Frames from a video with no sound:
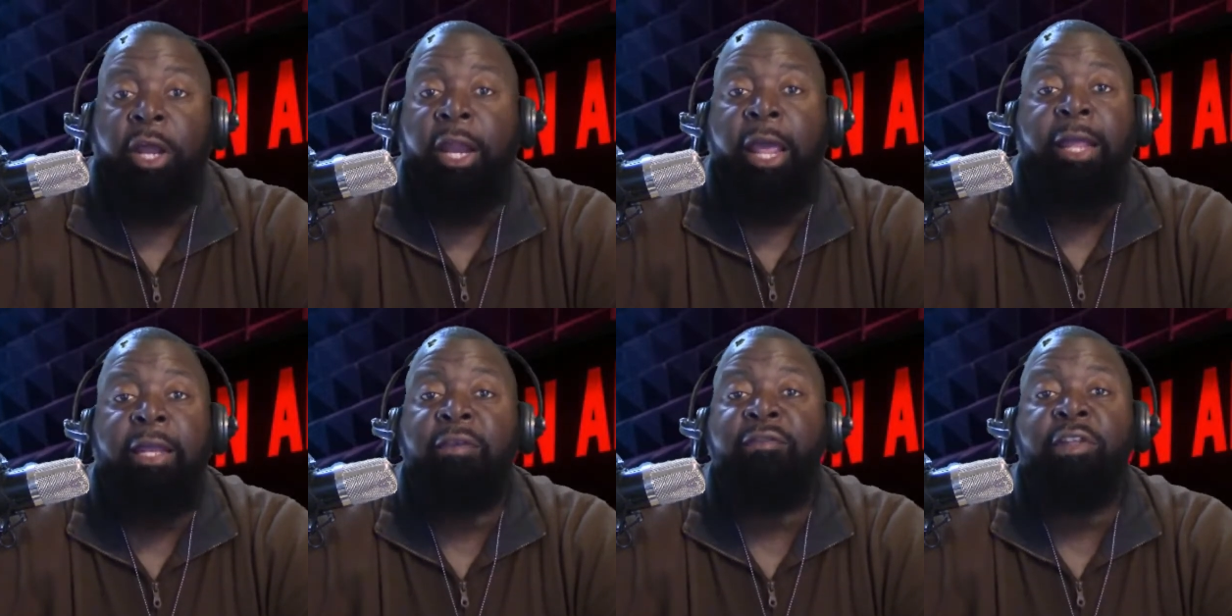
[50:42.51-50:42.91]

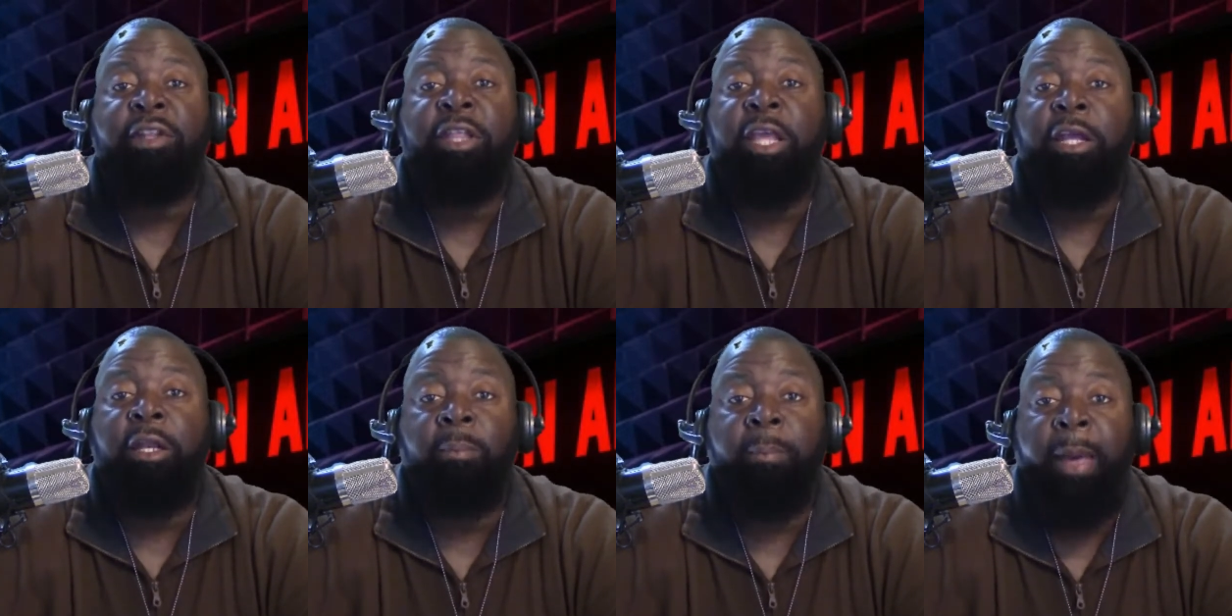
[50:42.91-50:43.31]
and ain't
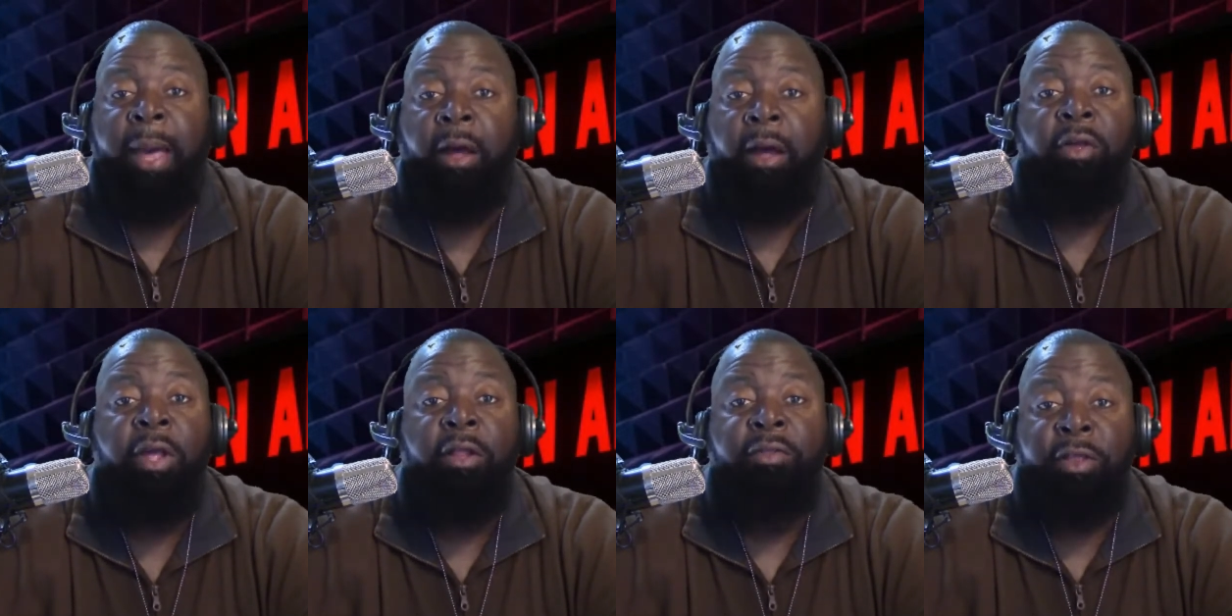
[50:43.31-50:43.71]
even thinking
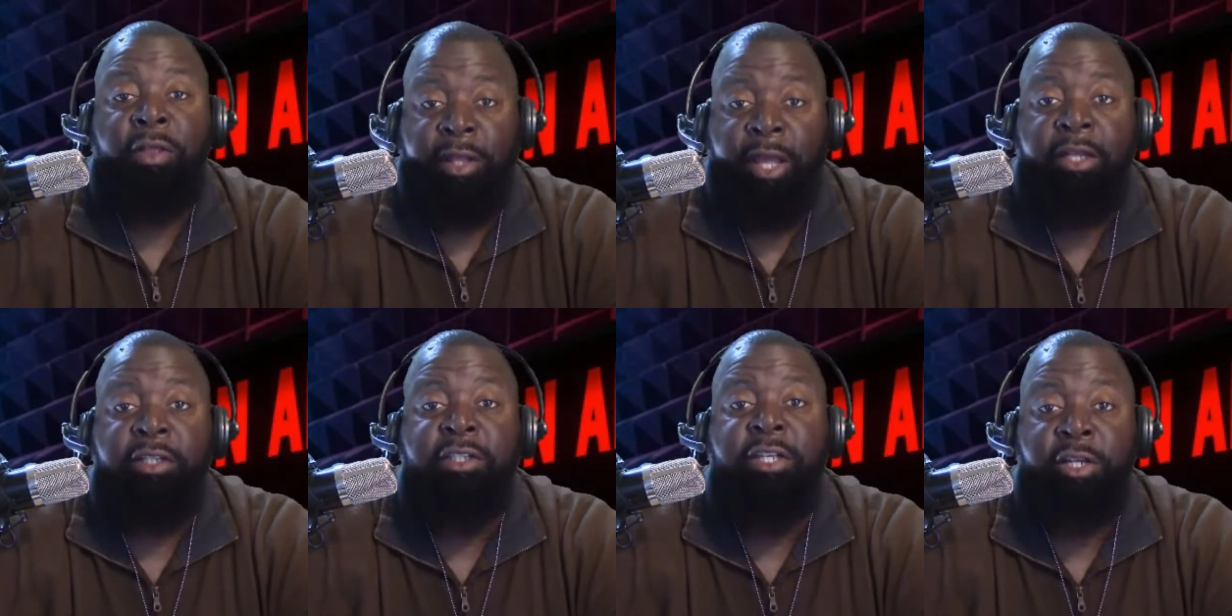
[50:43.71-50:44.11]
about
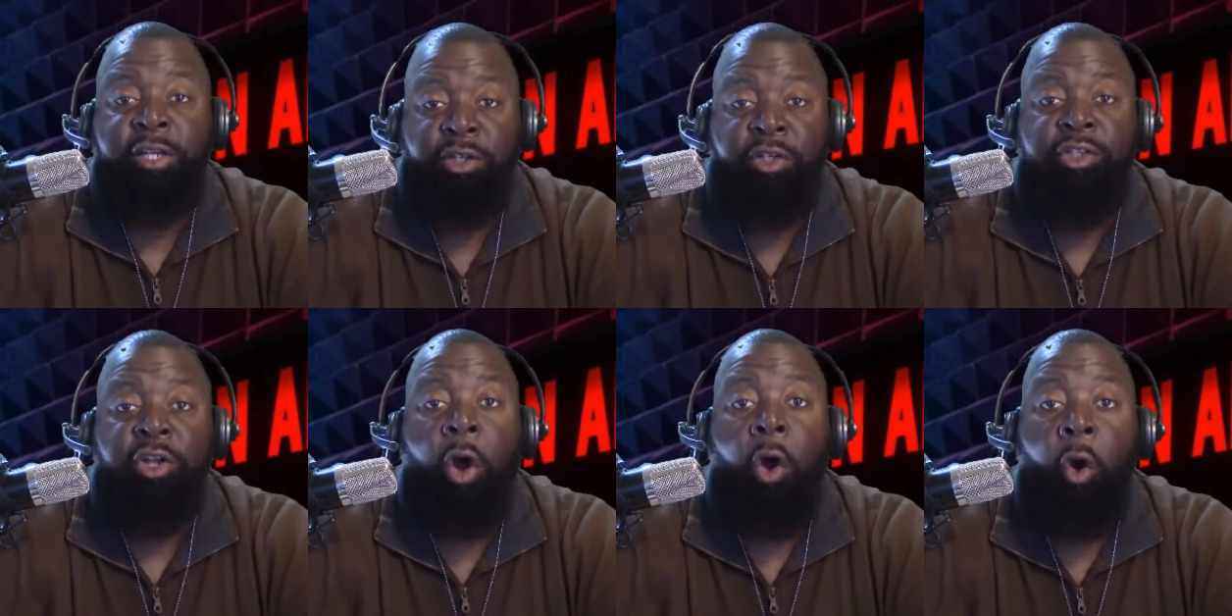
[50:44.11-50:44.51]
that
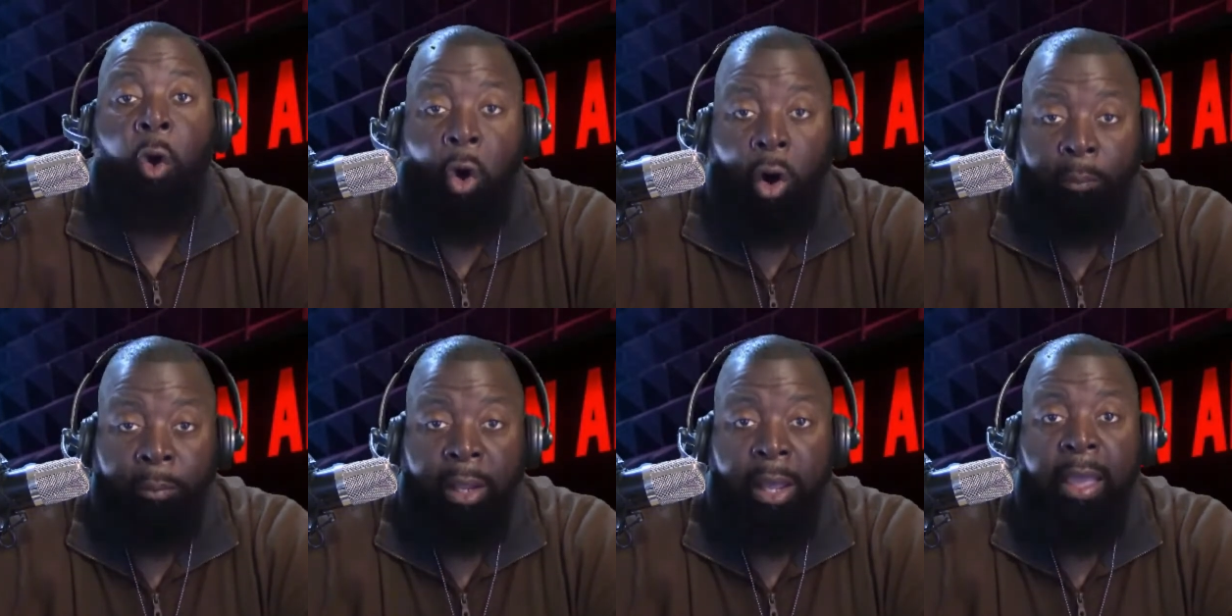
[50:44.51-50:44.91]
teacher's
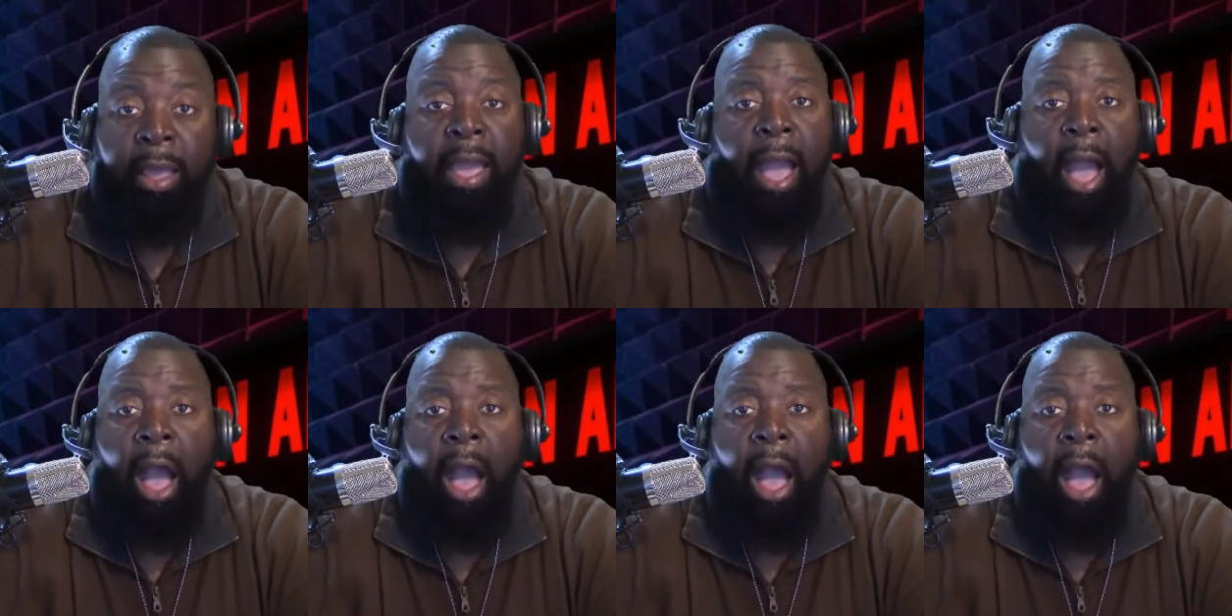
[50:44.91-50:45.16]
armed.